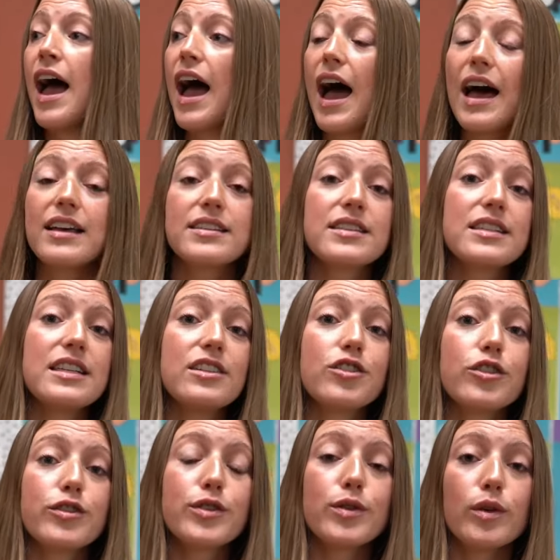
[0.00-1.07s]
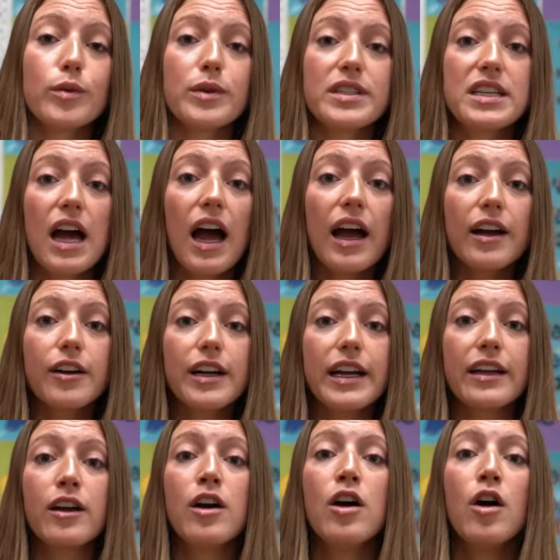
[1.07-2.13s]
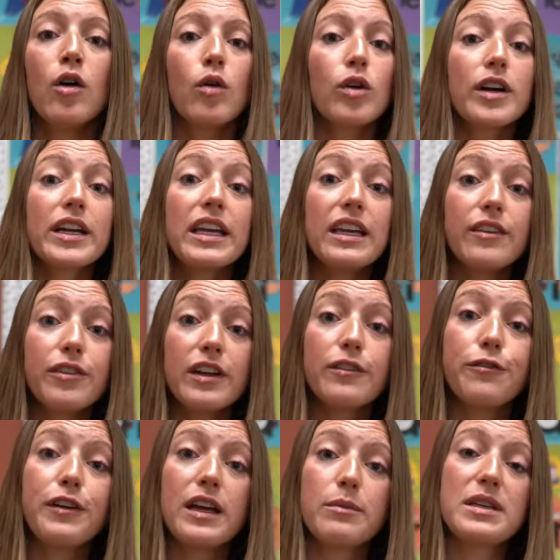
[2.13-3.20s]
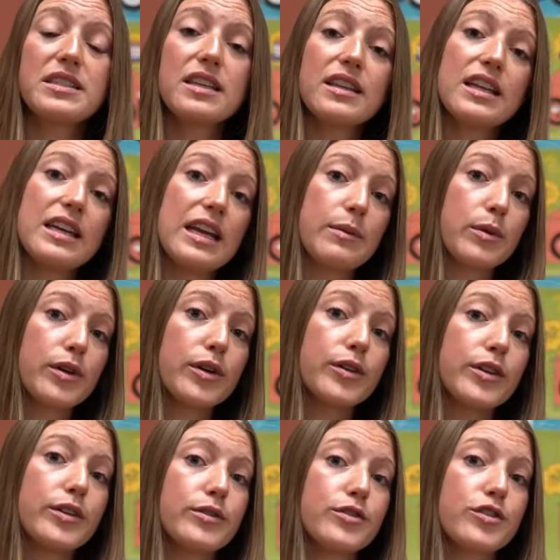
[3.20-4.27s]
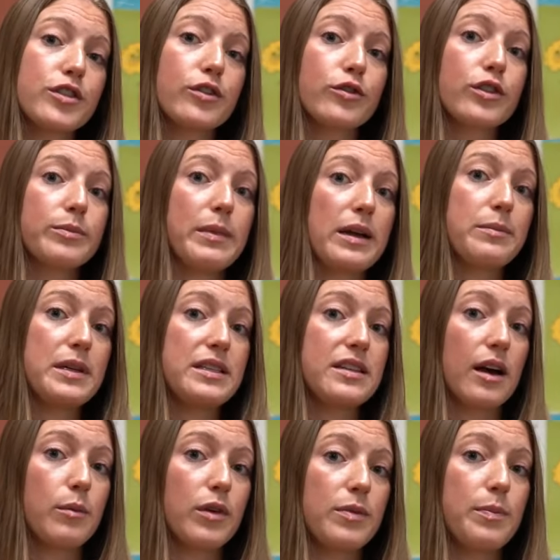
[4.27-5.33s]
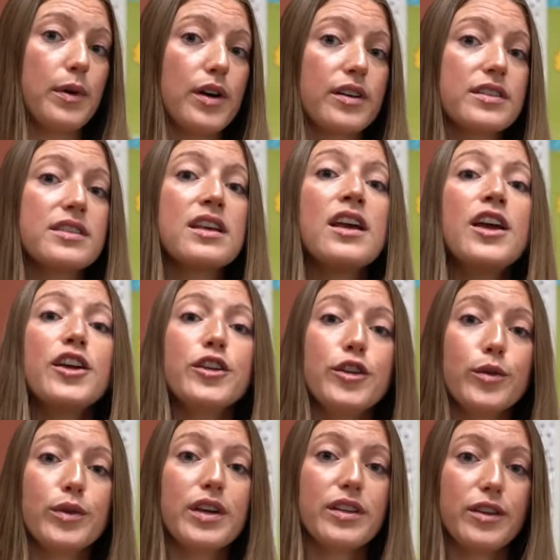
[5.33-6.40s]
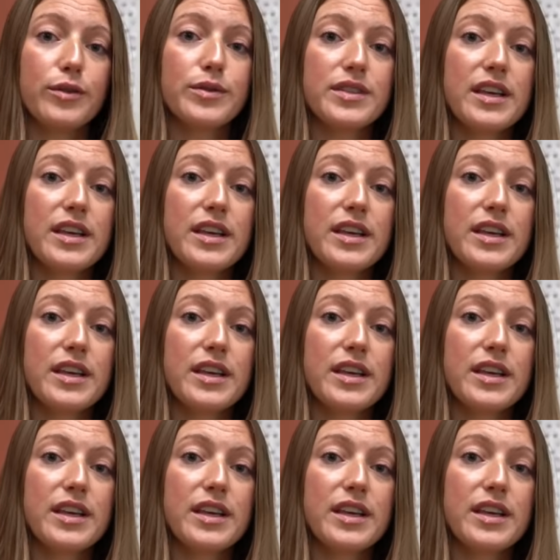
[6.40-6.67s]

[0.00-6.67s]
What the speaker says: ask teachers who are retiring, or even families in the neighborhood whose children might be done with books. You can use